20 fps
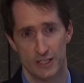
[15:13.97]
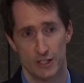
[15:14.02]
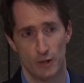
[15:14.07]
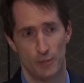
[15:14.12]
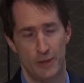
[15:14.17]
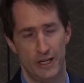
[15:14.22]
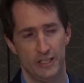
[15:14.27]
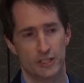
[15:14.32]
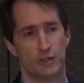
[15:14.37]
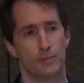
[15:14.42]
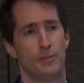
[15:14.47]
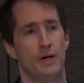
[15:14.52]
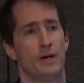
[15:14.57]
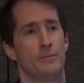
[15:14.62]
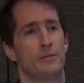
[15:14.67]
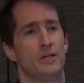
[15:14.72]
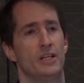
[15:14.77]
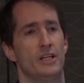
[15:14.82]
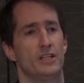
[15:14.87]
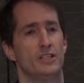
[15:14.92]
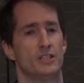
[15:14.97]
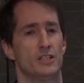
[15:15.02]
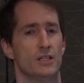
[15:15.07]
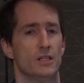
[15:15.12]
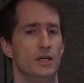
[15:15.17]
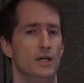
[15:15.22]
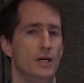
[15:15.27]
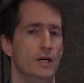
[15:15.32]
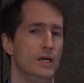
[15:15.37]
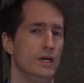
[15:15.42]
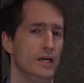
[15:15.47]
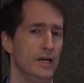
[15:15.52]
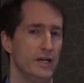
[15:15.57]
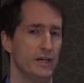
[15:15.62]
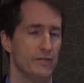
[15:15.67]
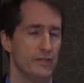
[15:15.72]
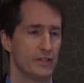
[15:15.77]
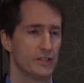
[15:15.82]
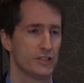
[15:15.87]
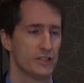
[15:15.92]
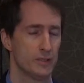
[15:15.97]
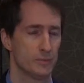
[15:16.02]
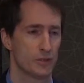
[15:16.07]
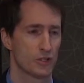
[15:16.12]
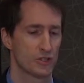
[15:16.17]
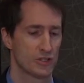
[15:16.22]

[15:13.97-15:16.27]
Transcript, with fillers: patient population, and a very similar